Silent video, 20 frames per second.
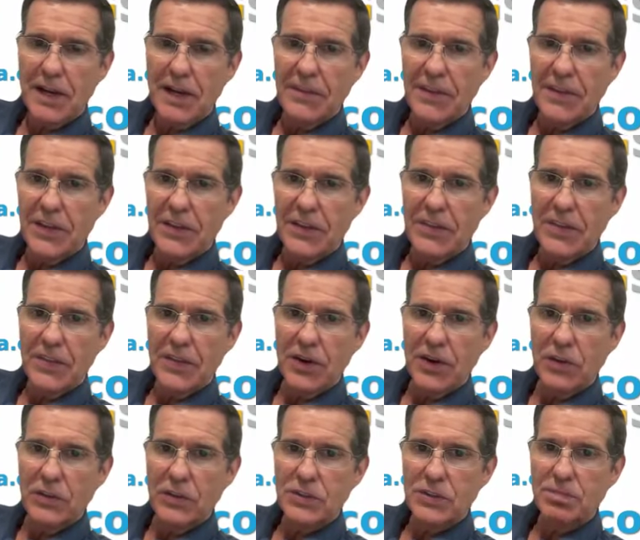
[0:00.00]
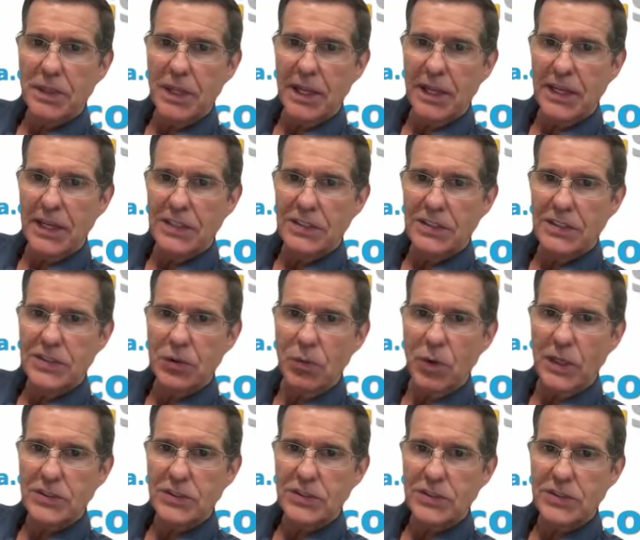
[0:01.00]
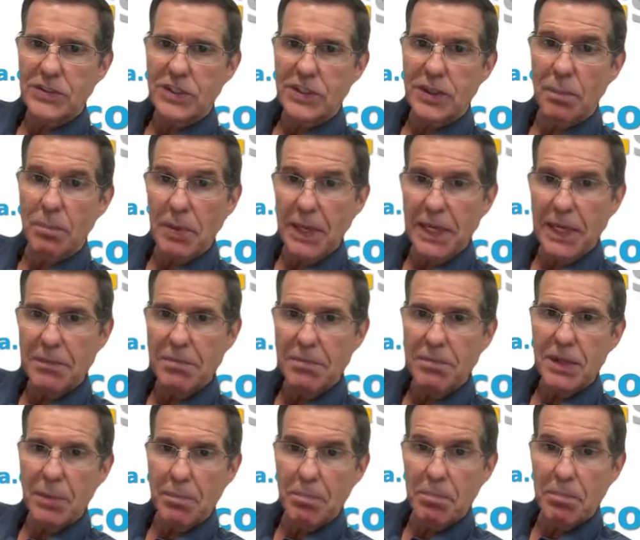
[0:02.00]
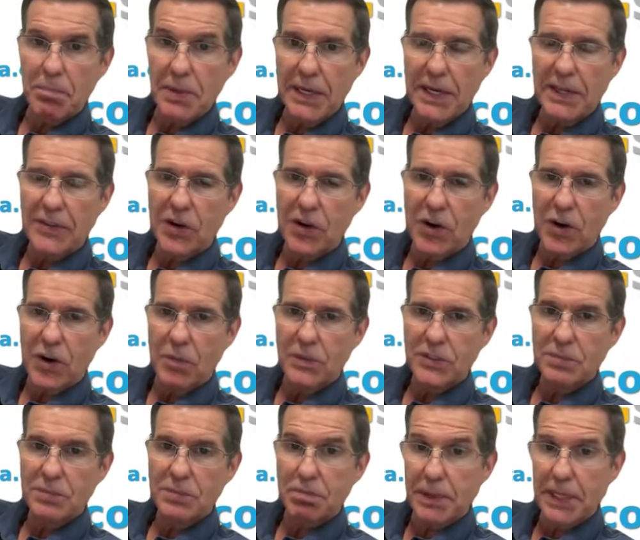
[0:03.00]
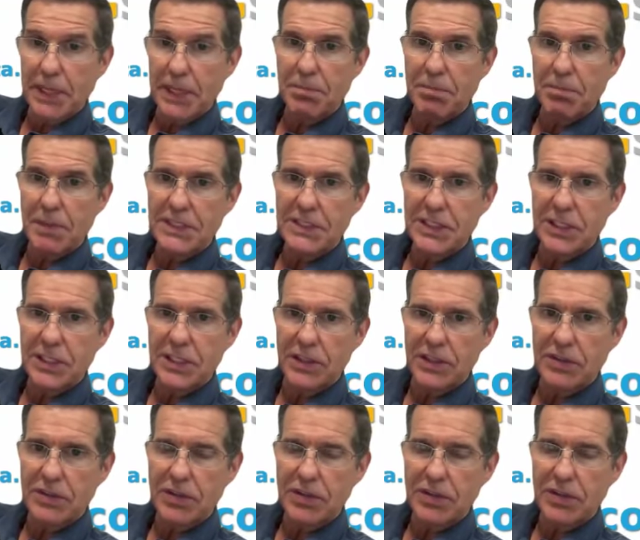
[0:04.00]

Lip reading: I think those plays, the big, they're almost big mid tiers.